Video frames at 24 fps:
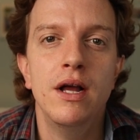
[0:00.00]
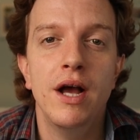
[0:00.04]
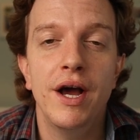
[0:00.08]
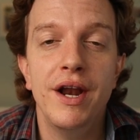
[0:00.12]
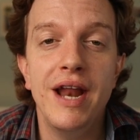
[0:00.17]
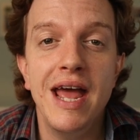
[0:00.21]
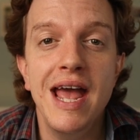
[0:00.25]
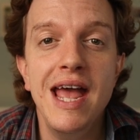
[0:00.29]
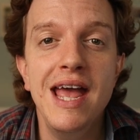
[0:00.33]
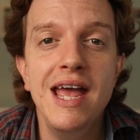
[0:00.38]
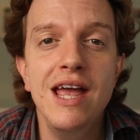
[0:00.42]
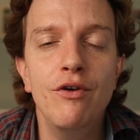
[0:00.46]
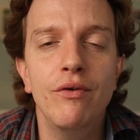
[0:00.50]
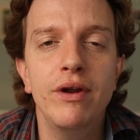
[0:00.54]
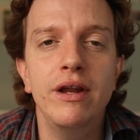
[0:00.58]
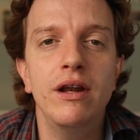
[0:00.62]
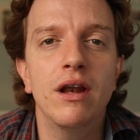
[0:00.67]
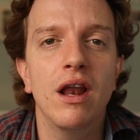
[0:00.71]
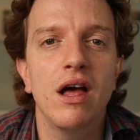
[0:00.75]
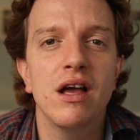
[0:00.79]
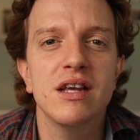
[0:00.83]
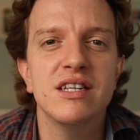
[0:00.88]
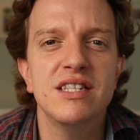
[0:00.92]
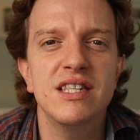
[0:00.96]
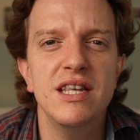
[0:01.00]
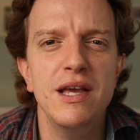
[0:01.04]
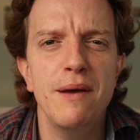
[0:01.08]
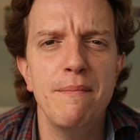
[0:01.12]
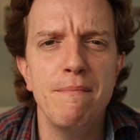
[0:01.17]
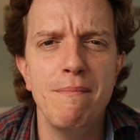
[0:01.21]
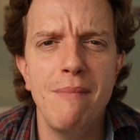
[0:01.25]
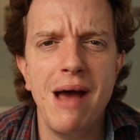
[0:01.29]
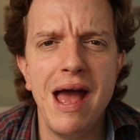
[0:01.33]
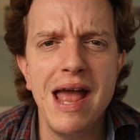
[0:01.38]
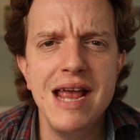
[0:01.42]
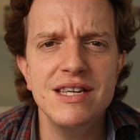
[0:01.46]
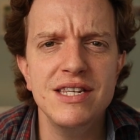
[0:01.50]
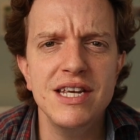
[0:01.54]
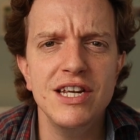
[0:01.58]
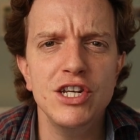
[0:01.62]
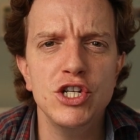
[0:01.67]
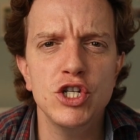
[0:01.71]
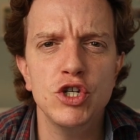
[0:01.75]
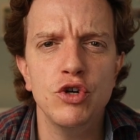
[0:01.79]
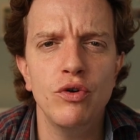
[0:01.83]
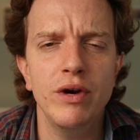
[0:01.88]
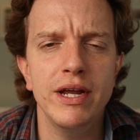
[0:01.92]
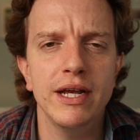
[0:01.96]
And herein lies the
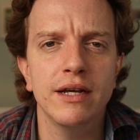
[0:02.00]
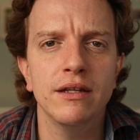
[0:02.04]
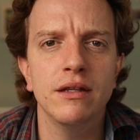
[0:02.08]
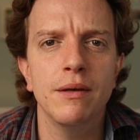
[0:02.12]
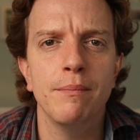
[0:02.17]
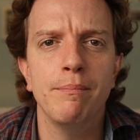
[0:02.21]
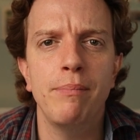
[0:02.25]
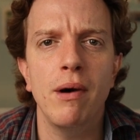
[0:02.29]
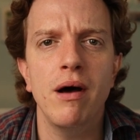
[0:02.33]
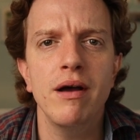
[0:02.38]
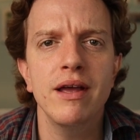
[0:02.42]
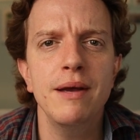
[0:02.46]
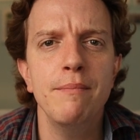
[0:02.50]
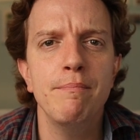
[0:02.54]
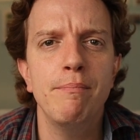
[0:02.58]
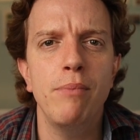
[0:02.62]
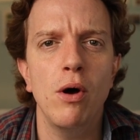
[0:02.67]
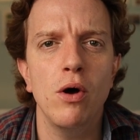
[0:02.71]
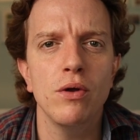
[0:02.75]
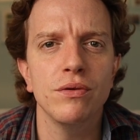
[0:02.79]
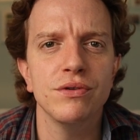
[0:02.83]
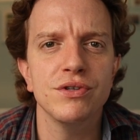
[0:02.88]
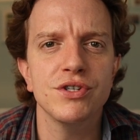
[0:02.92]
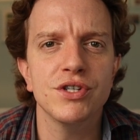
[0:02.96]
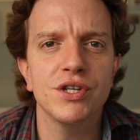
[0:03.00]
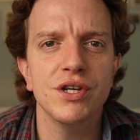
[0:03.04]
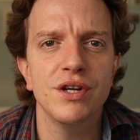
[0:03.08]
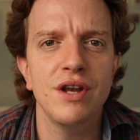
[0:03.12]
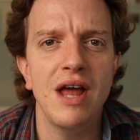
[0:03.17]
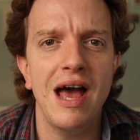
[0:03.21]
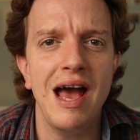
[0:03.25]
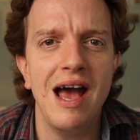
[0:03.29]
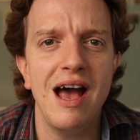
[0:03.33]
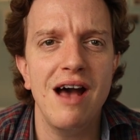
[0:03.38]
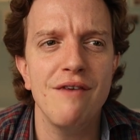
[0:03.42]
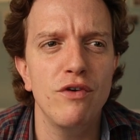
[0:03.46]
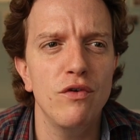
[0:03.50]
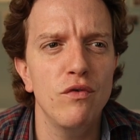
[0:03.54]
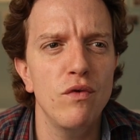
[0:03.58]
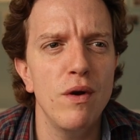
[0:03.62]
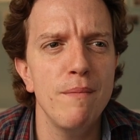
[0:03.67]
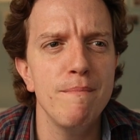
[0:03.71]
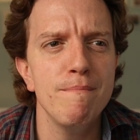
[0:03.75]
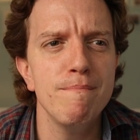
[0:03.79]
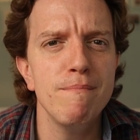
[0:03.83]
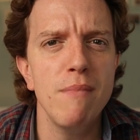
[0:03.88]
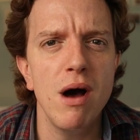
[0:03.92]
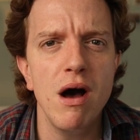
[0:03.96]
amazing trick that buying bonds can have a
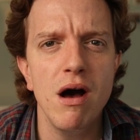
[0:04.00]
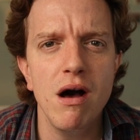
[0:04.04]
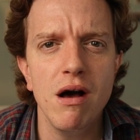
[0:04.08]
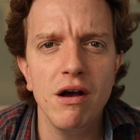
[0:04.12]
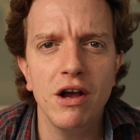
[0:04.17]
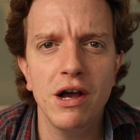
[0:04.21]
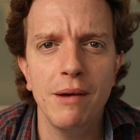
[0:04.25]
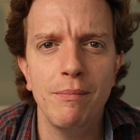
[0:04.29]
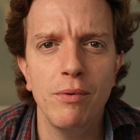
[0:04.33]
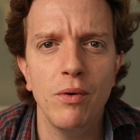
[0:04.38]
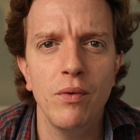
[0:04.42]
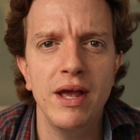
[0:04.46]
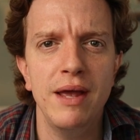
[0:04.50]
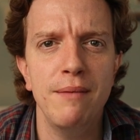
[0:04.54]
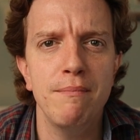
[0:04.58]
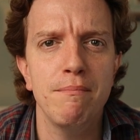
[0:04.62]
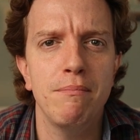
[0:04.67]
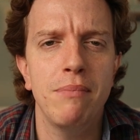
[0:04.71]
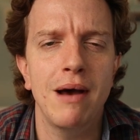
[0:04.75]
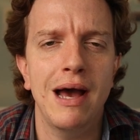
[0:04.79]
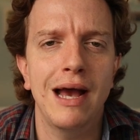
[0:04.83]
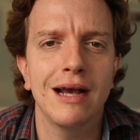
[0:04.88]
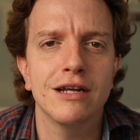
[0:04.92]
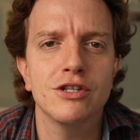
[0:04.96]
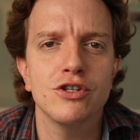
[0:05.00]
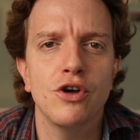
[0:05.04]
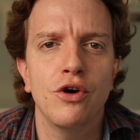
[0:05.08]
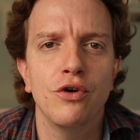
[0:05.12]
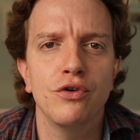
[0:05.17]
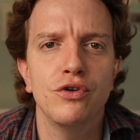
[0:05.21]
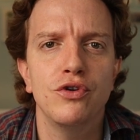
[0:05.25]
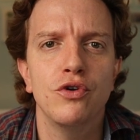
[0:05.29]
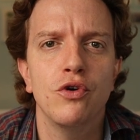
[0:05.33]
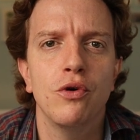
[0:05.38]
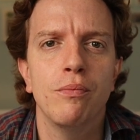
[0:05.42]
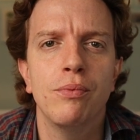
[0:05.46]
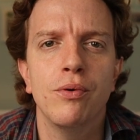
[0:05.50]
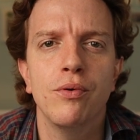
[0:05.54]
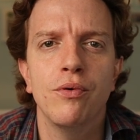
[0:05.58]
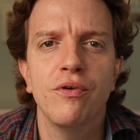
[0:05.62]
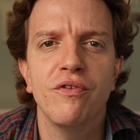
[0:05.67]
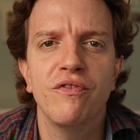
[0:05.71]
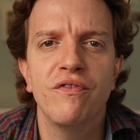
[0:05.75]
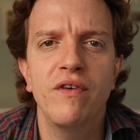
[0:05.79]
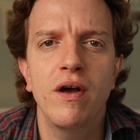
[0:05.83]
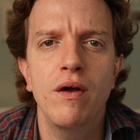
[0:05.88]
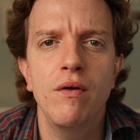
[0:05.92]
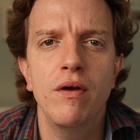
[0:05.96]
remarkable impact on your
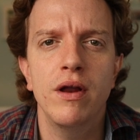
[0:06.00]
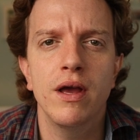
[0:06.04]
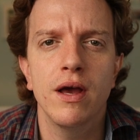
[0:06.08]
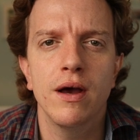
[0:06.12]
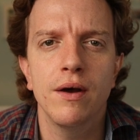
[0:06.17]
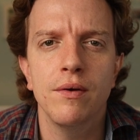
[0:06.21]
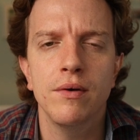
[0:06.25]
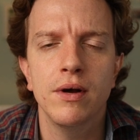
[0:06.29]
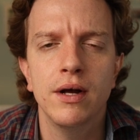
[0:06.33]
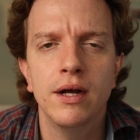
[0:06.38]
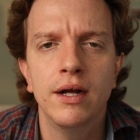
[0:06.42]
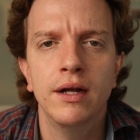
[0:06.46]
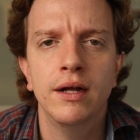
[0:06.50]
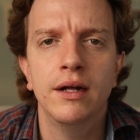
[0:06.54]
portfolio.